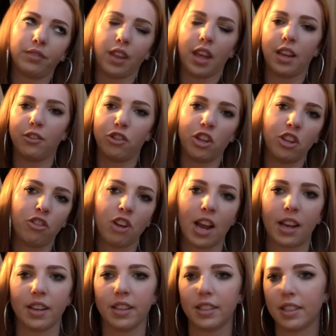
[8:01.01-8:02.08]
like jean
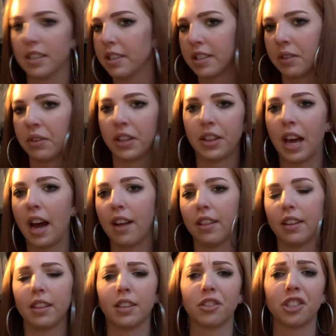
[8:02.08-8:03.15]
jackets and stuff like that.
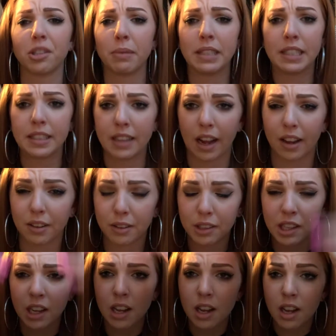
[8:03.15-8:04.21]
Like that's just my style
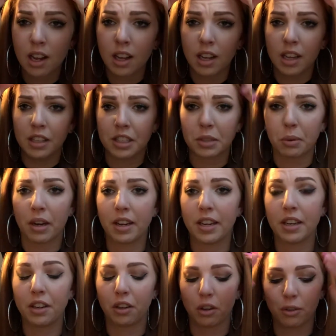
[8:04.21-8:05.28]
and it's what I
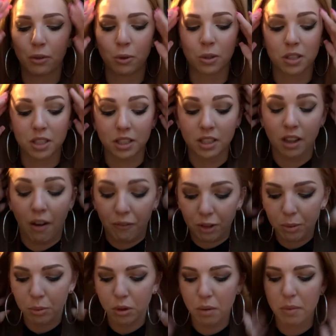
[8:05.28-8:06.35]
tend to go towards because it's
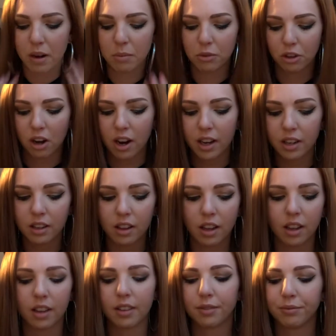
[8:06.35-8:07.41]
comfortable, but I'm trying to
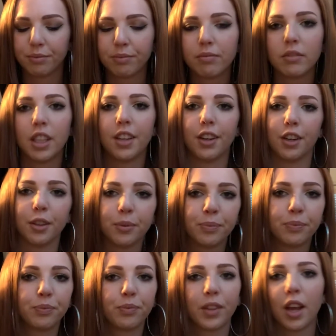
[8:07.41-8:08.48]
like, you know,
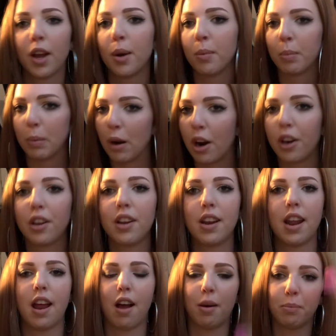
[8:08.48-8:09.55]
broaden
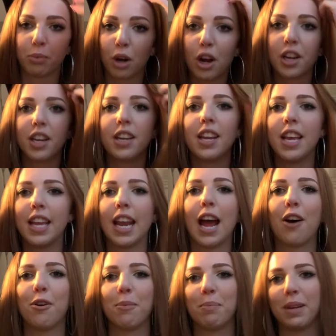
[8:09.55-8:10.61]
out, broaden it
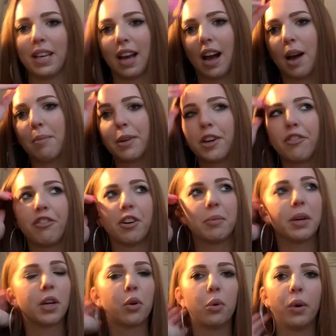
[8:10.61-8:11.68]
out. But yeah, I'm gonna film
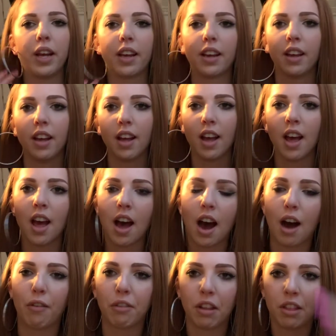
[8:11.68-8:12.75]
a quick
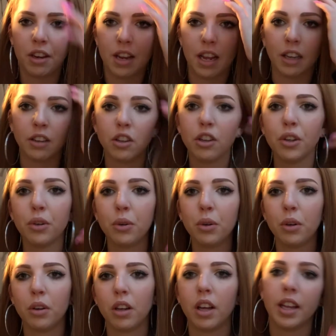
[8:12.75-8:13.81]
outfit of the day too
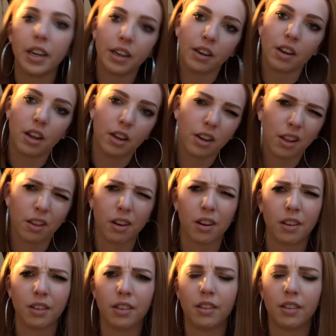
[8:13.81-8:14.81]
in an, another